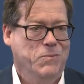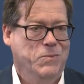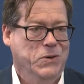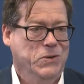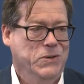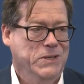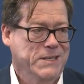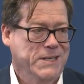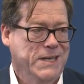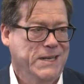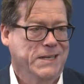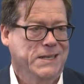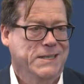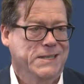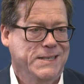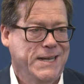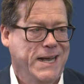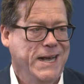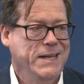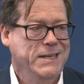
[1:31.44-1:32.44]
builders
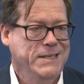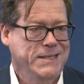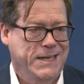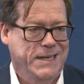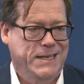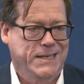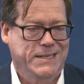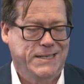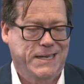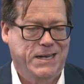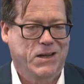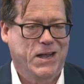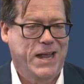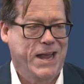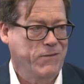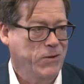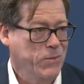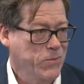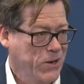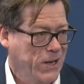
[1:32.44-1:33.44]
understand, and
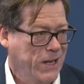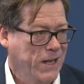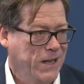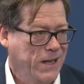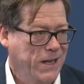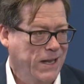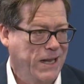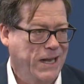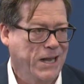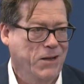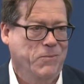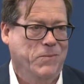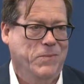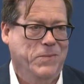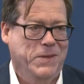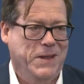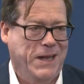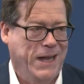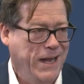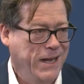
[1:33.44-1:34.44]
everybody in
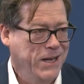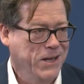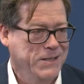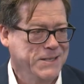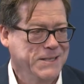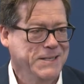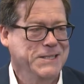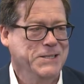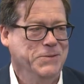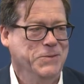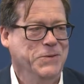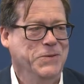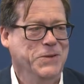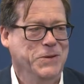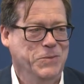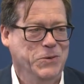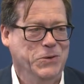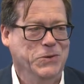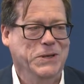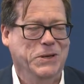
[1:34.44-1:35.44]
the ecosystem of the
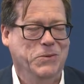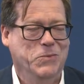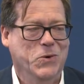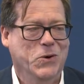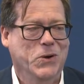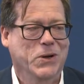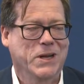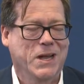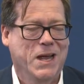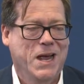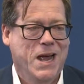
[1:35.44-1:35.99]
building work